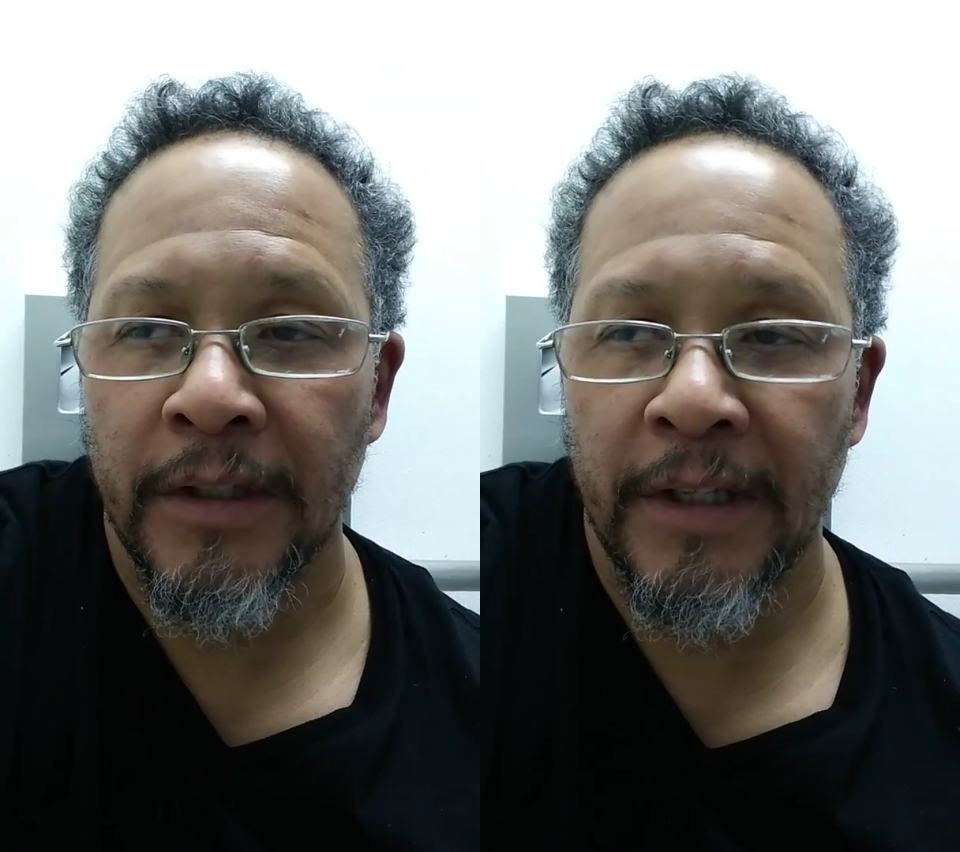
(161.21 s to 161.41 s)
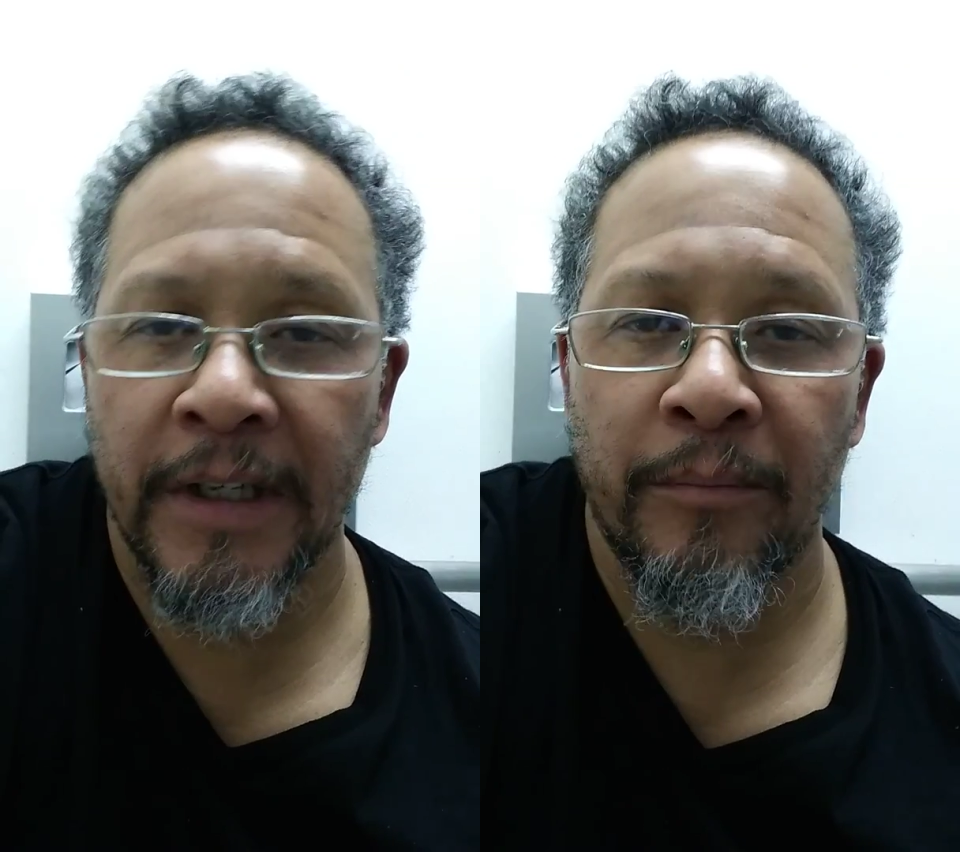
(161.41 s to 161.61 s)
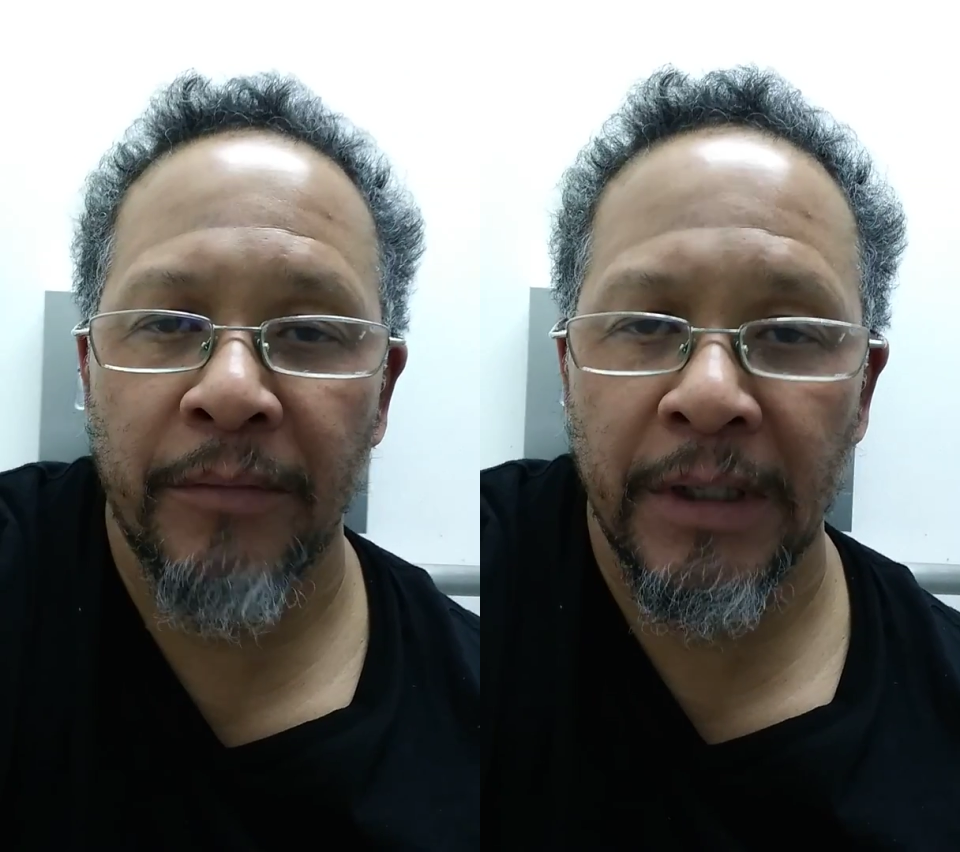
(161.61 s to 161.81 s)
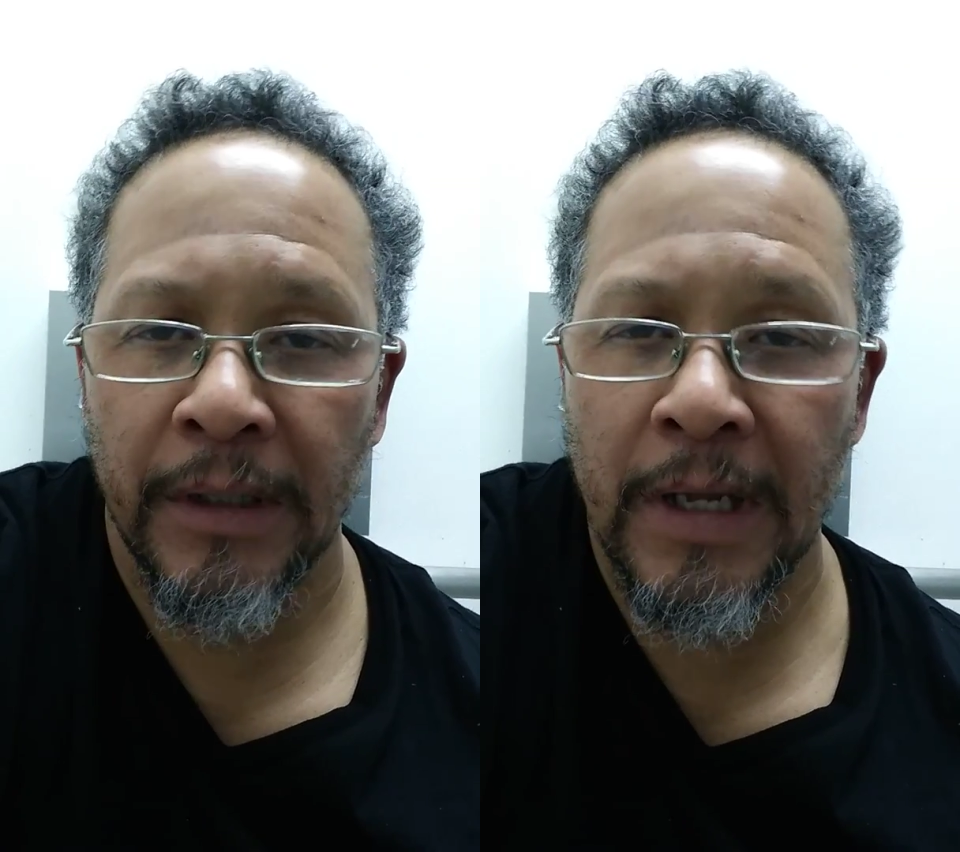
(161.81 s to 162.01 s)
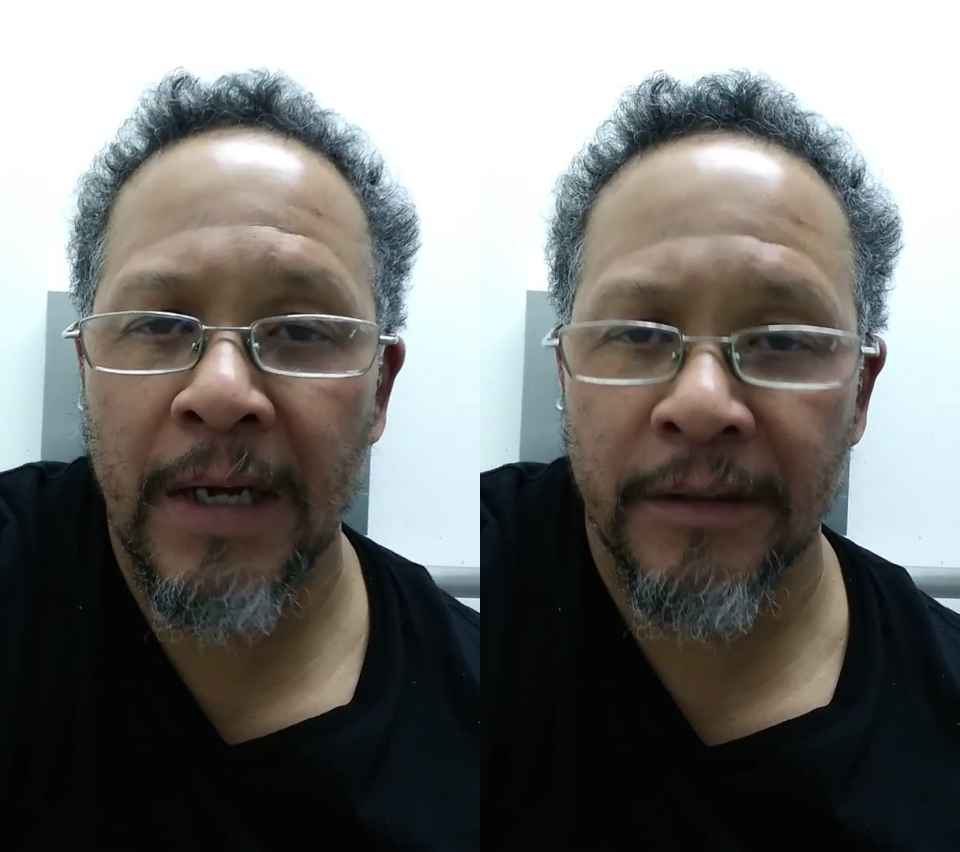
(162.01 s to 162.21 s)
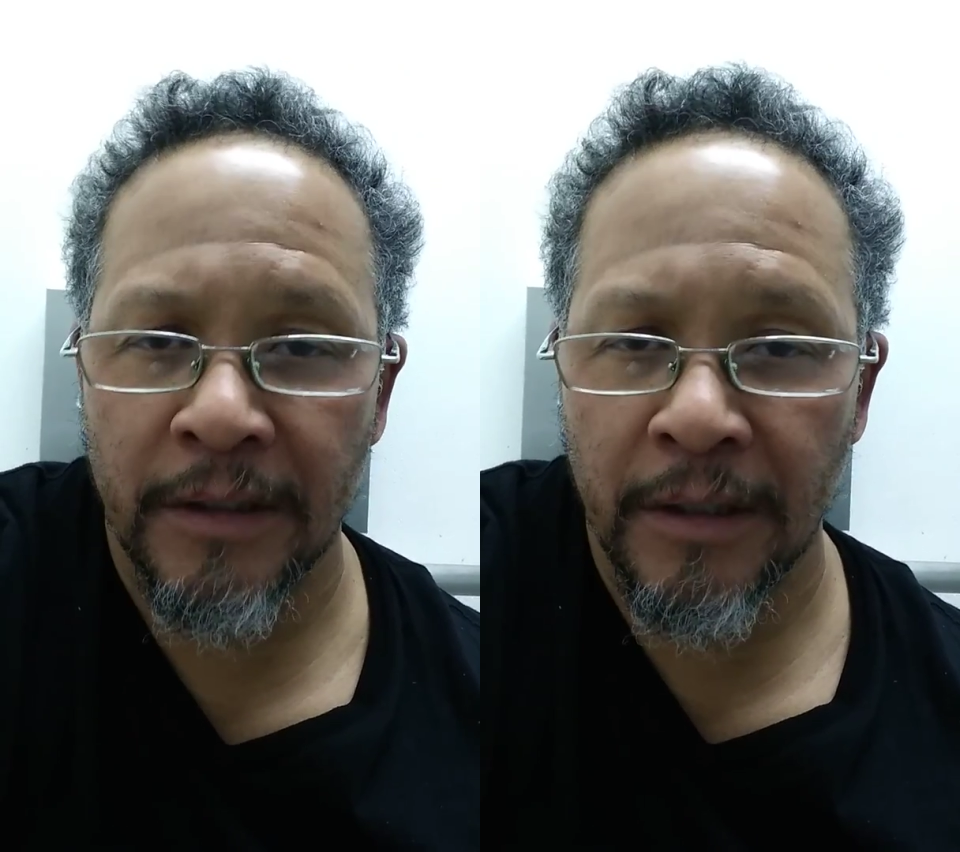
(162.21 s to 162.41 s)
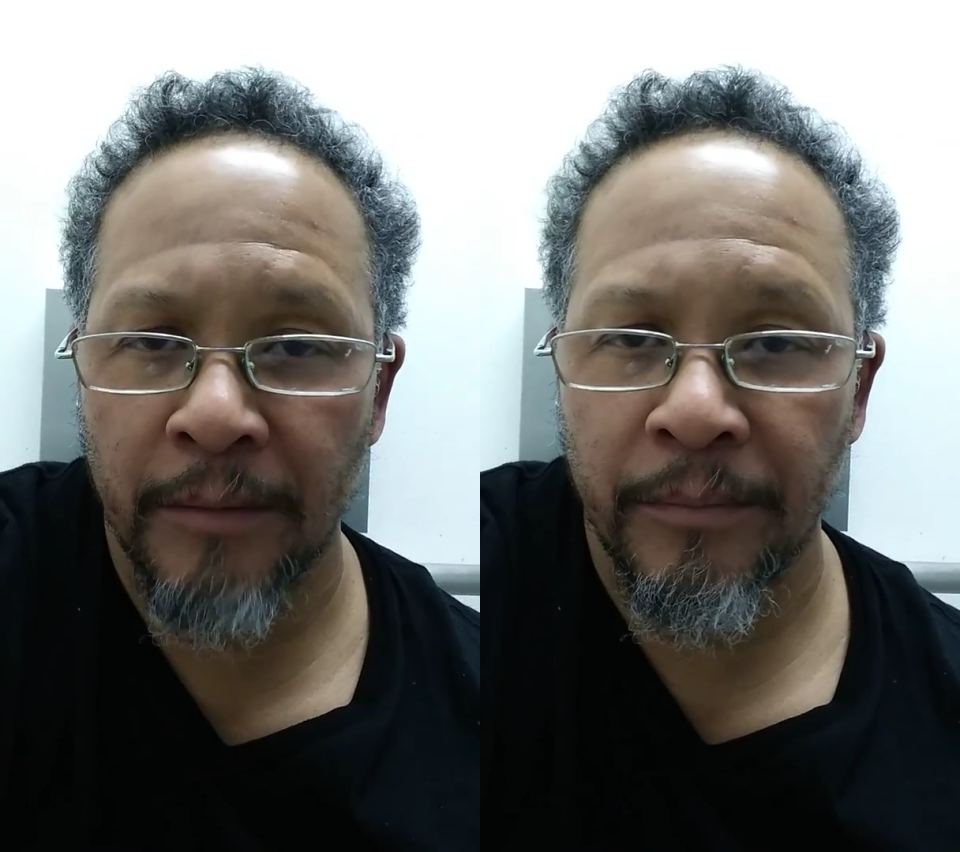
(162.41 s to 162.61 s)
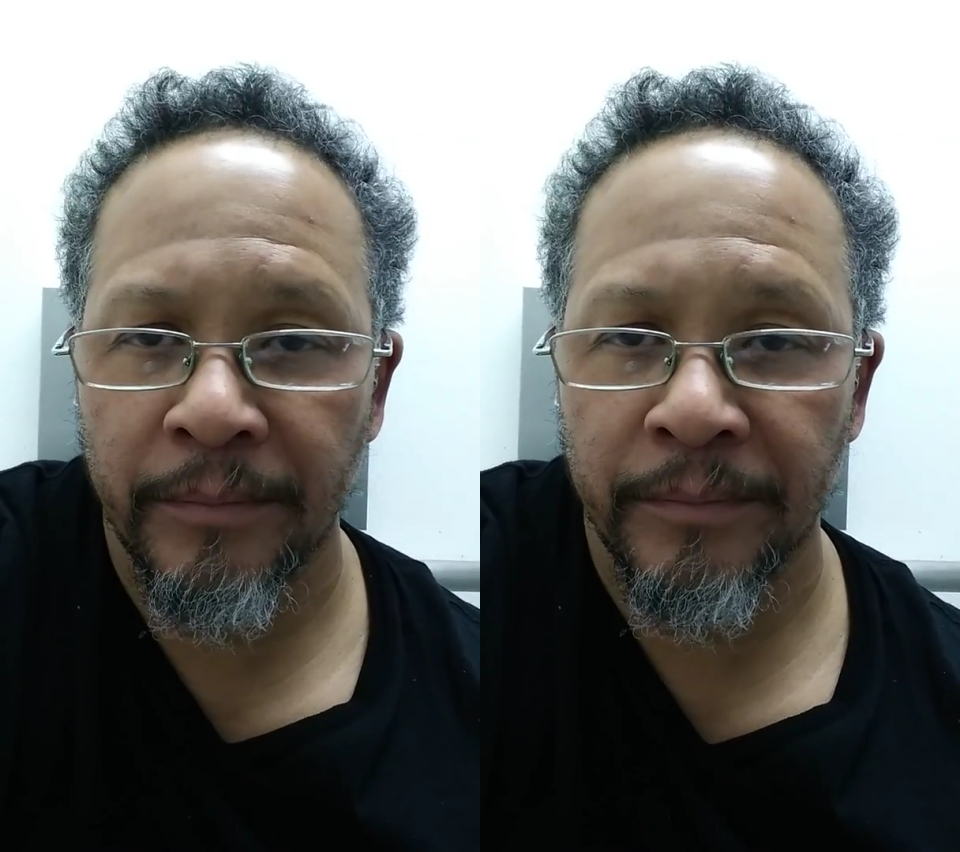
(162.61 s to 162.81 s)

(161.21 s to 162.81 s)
get me locked up